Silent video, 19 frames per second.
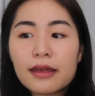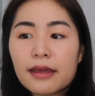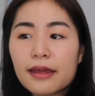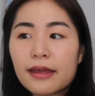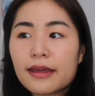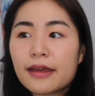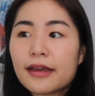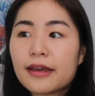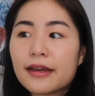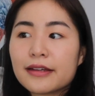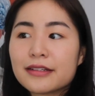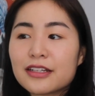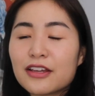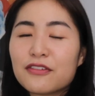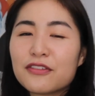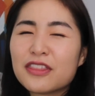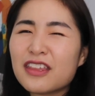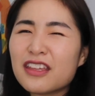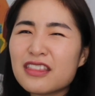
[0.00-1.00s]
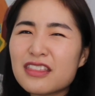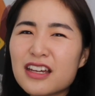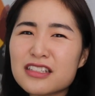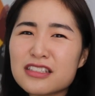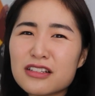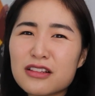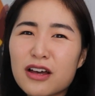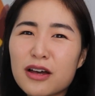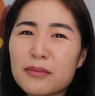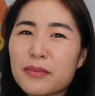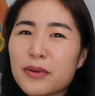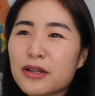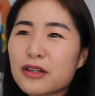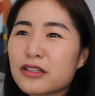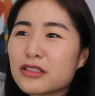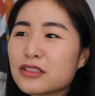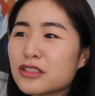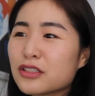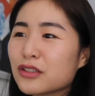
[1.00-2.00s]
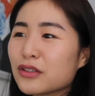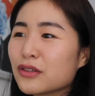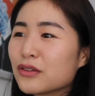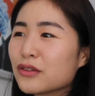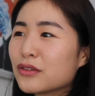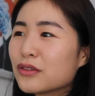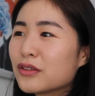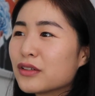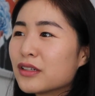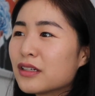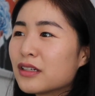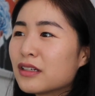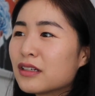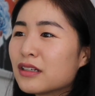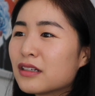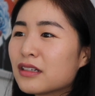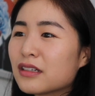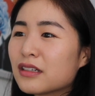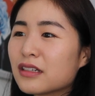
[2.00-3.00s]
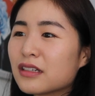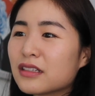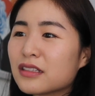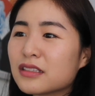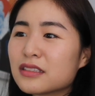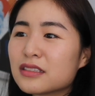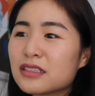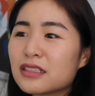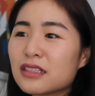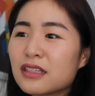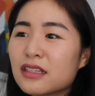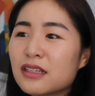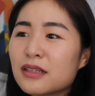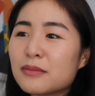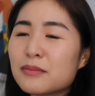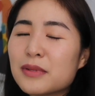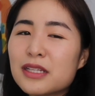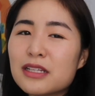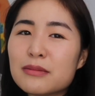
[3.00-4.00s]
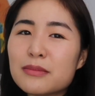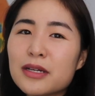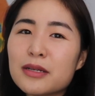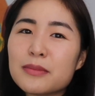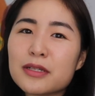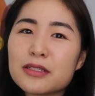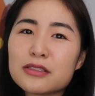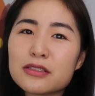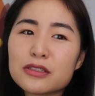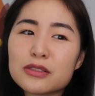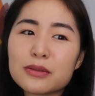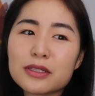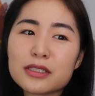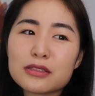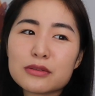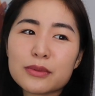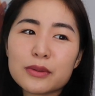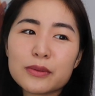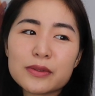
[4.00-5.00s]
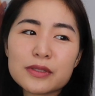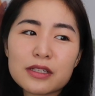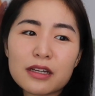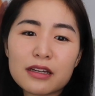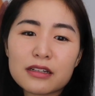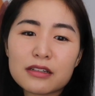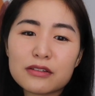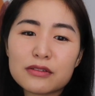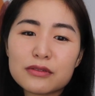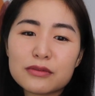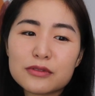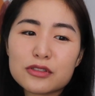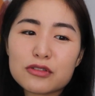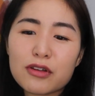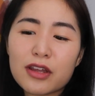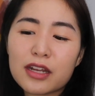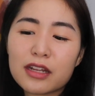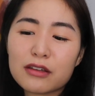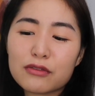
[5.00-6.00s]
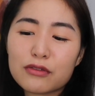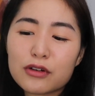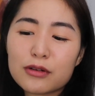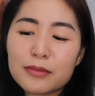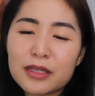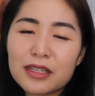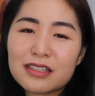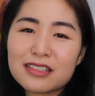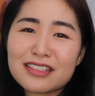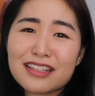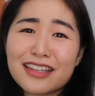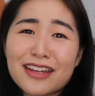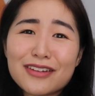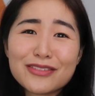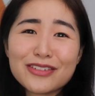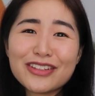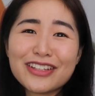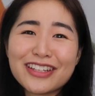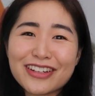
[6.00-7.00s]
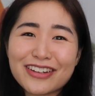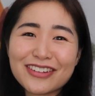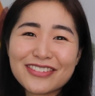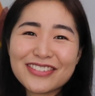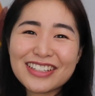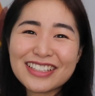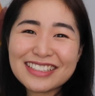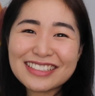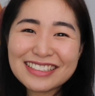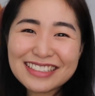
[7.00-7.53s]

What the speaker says: And I think that's a lot better too, because meeting my mentor twice a week was kind of draining for me because I get really nervous.